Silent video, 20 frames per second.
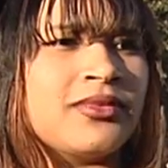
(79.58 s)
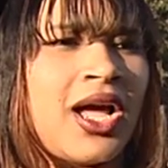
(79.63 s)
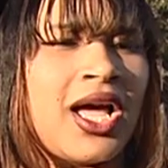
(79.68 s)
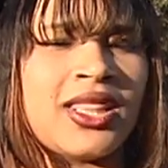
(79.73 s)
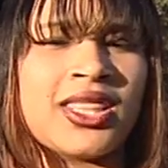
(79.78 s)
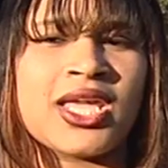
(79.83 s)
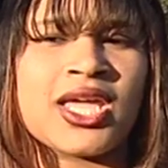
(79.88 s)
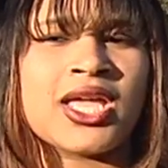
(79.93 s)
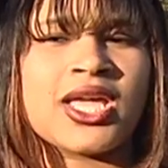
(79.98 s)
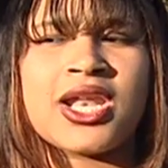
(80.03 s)
I
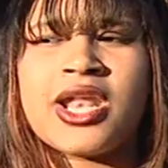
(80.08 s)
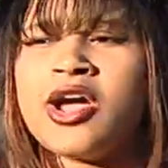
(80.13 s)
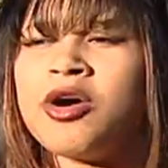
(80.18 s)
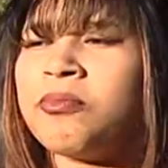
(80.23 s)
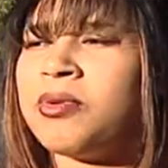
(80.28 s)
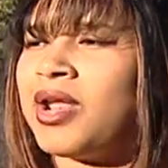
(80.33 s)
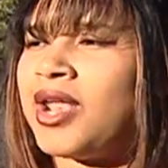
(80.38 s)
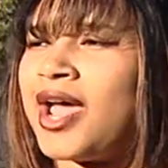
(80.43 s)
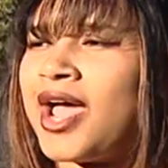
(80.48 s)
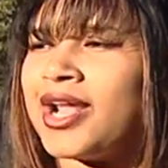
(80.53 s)
think it can help
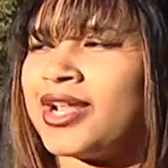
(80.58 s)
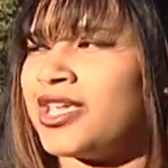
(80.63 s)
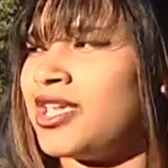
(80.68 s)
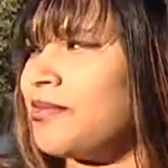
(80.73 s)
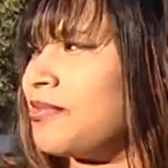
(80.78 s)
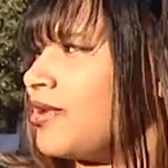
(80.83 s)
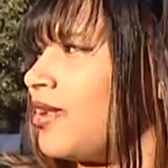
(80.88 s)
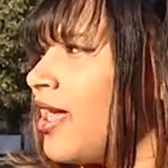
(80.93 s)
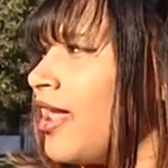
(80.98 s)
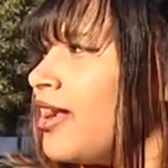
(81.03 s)
a lot,
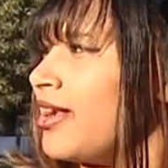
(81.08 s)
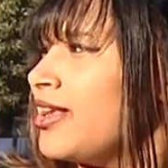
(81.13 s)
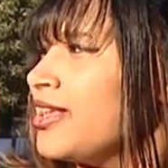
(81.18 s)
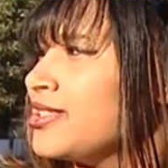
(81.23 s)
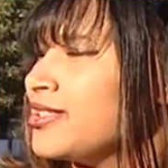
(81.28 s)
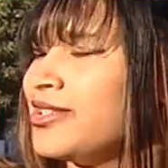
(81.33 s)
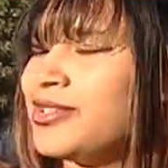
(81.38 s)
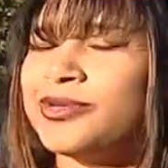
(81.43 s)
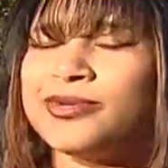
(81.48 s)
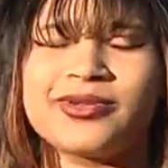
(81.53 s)
keep a lot of
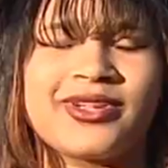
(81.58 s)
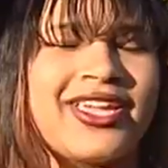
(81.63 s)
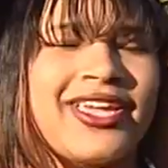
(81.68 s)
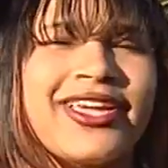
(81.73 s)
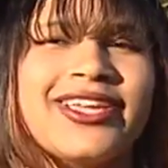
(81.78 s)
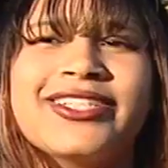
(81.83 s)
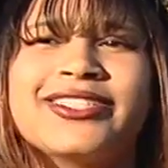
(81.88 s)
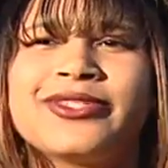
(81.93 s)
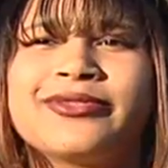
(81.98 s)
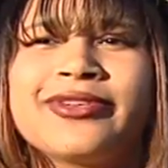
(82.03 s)
these little
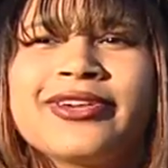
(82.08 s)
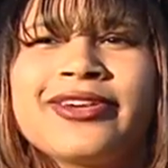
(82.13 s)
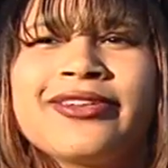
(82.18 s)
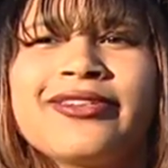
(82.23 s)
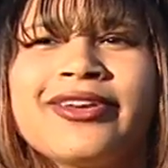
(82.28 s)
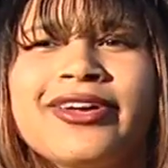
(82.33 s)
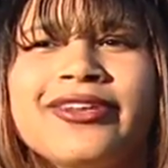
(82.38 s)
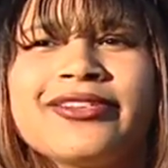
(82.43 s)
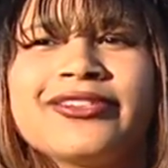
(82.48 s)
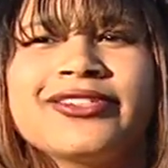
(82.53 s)
kids running
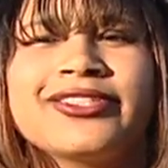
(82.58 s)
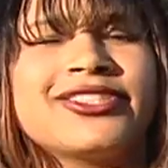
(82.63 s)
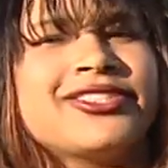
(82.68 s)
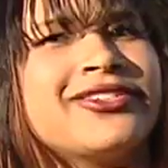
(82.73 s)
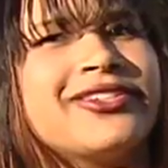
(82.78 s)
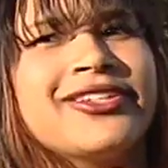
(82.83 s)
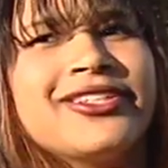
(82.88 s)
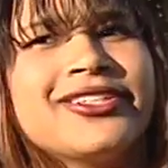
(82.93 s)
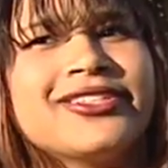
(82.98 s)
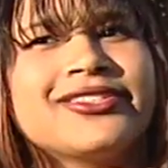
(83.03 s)
around on the
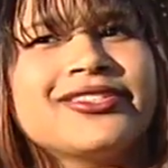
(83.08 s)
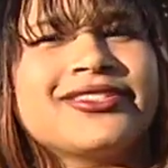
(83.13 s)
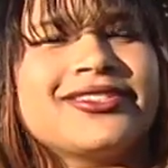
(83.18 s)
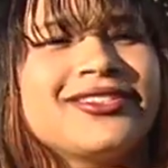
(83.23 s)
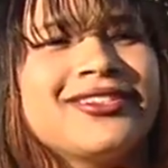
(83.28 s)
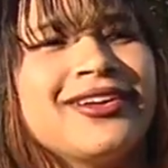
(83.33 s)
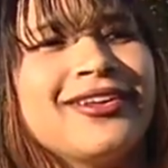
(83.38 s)
streets.